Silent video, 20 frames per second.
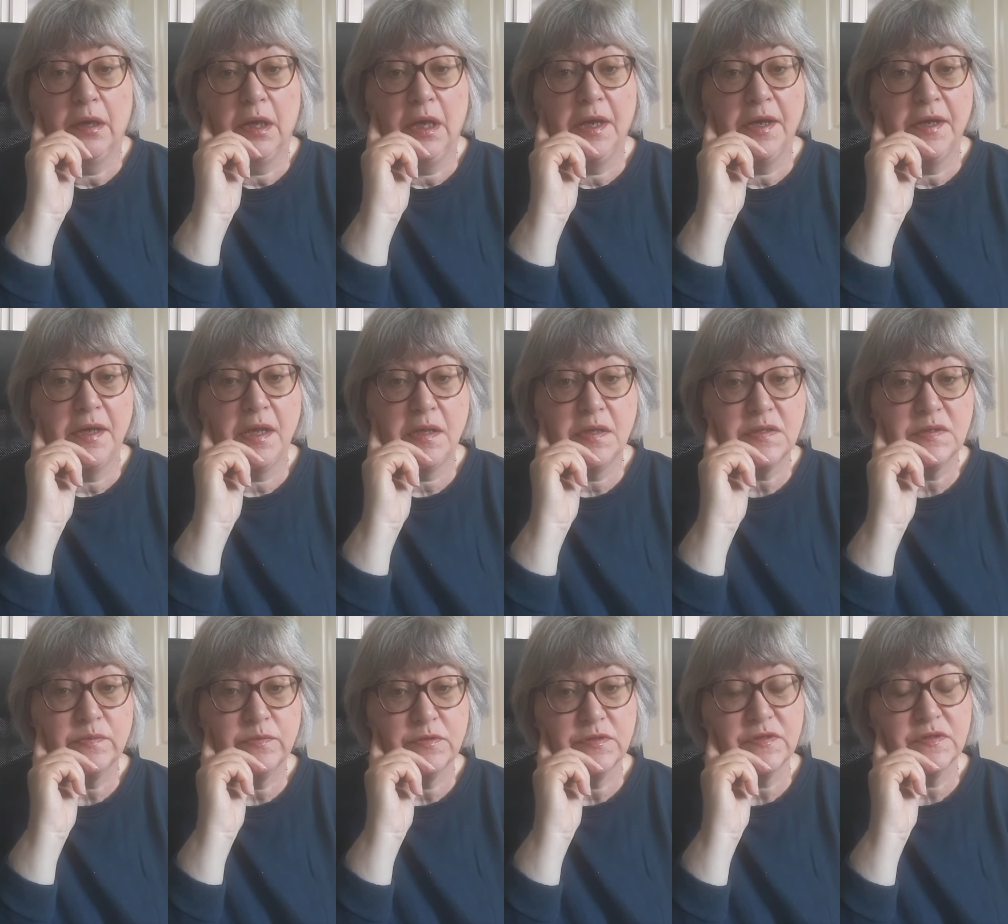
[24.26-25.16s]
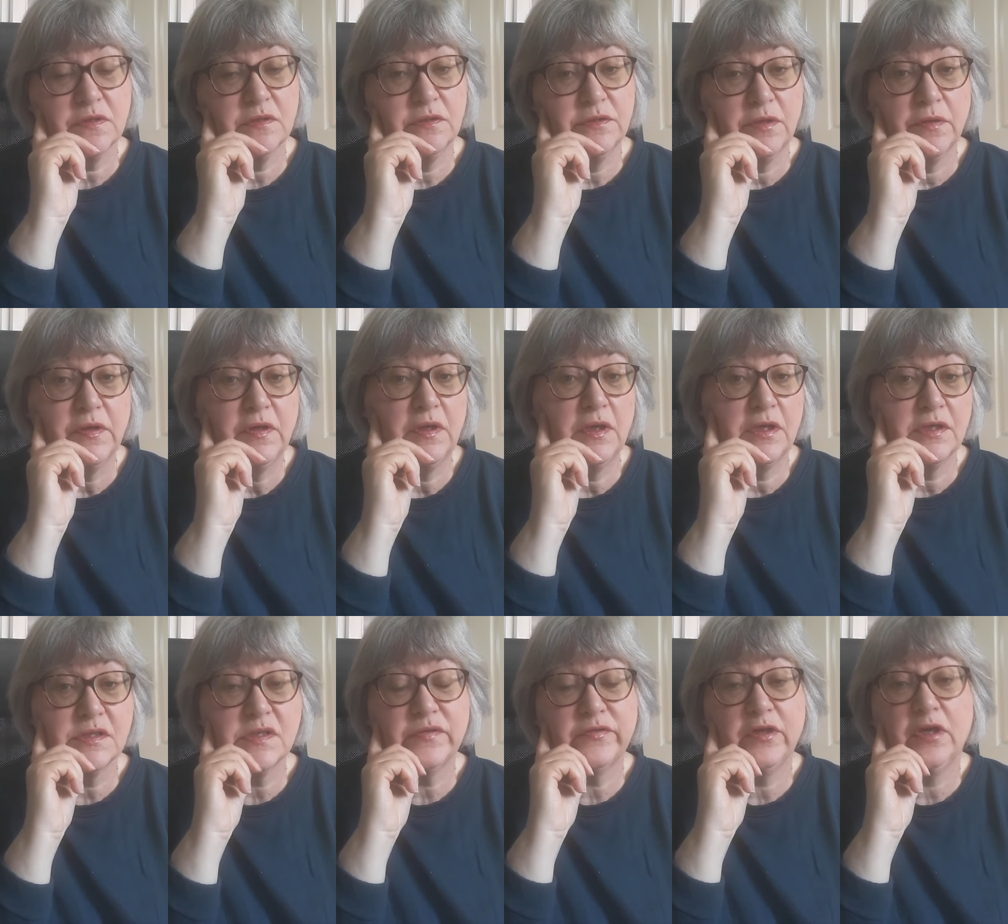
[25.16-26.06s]
Has what's gone on in the
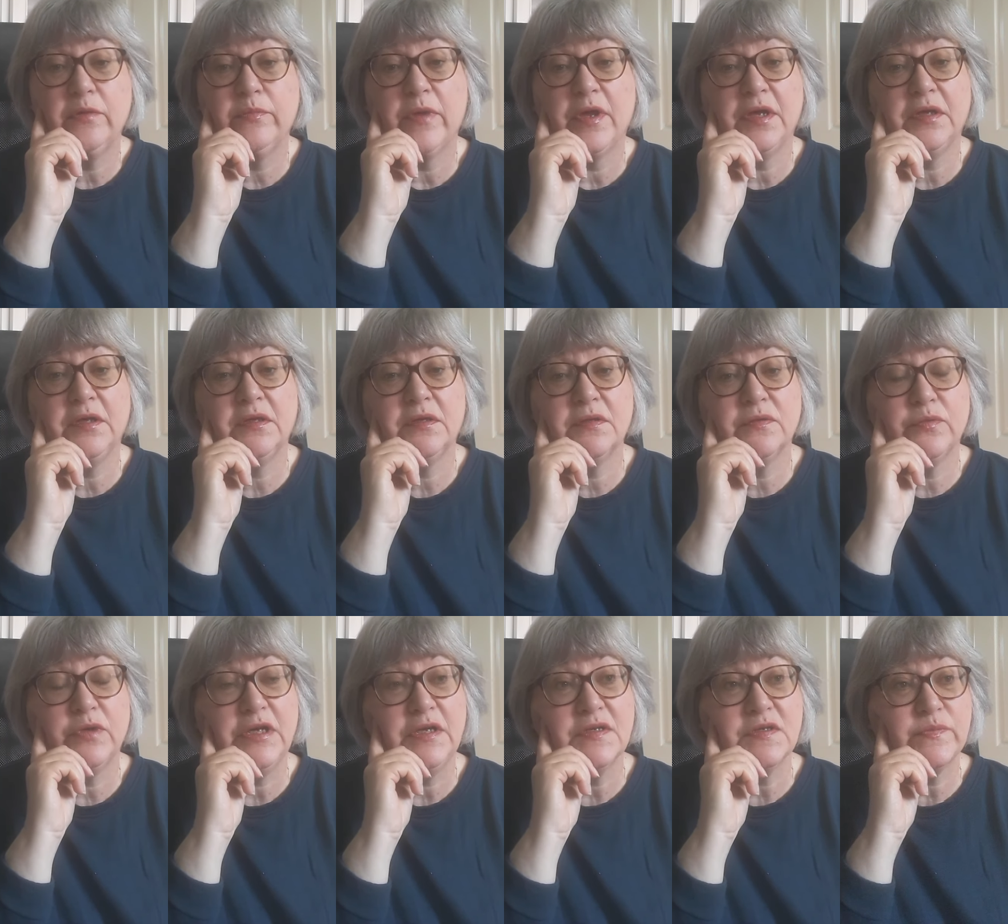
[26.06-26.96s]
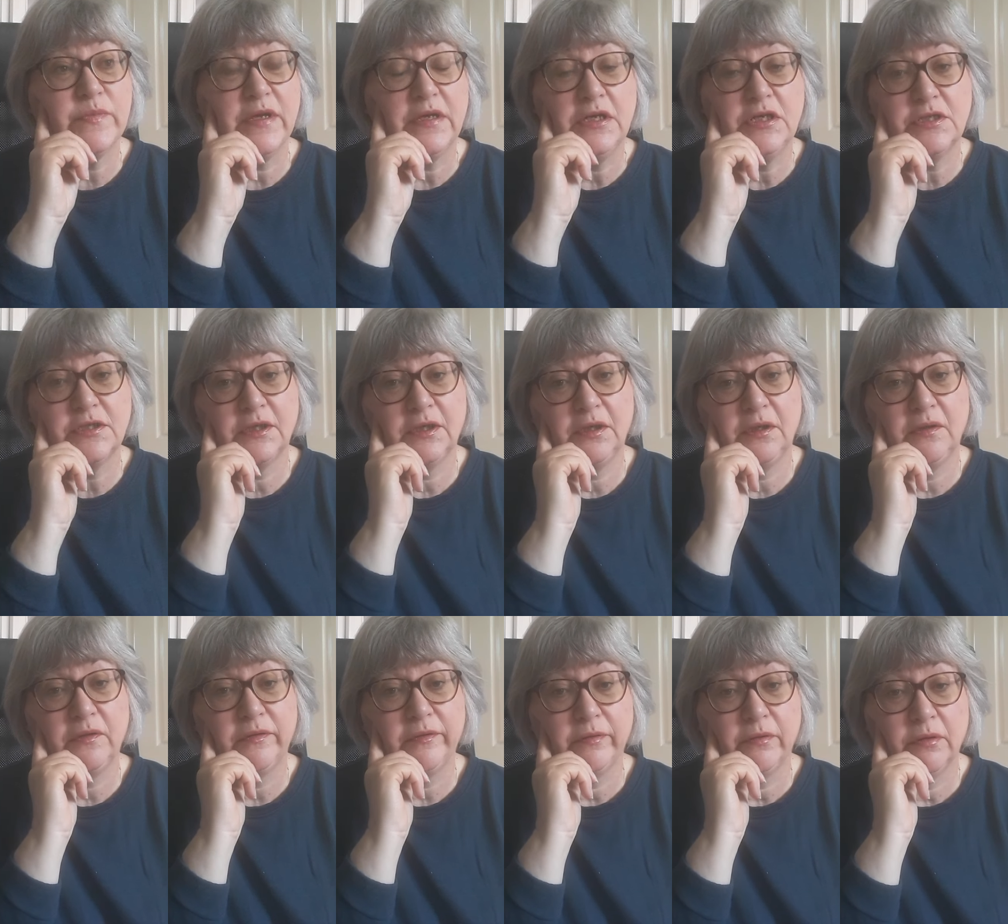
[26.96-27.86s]
last few weeks made
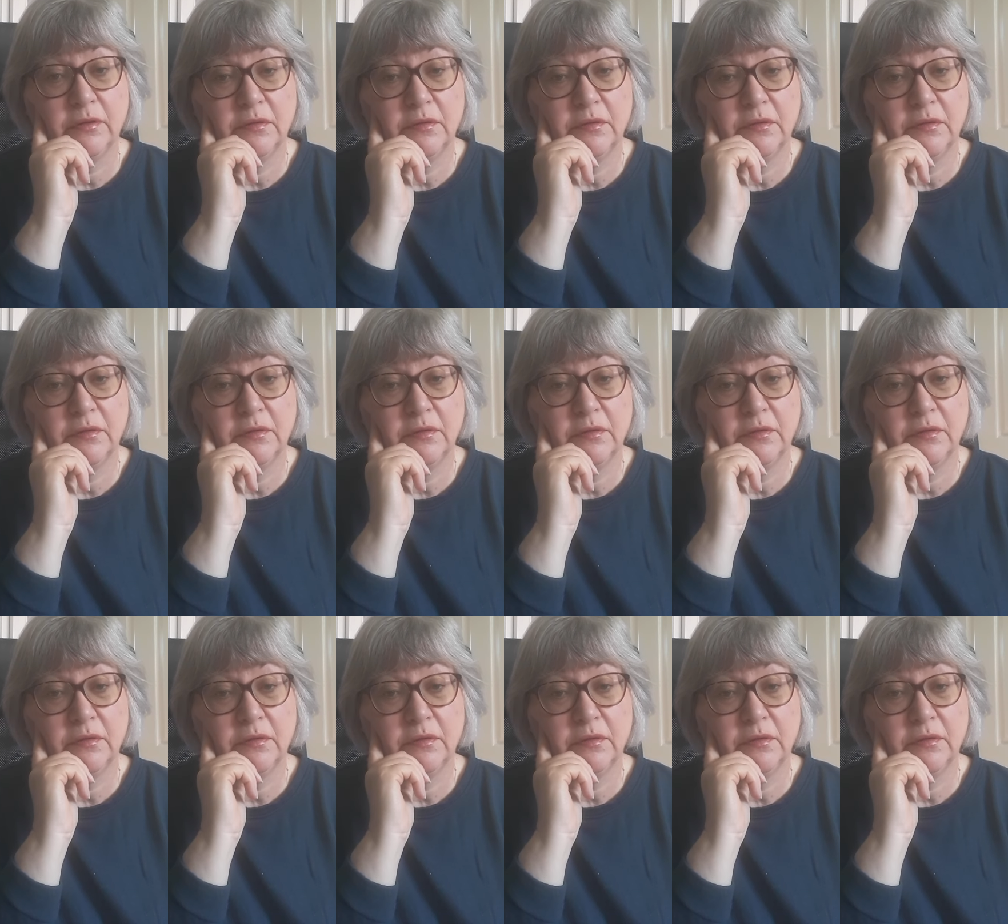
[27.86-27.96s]
you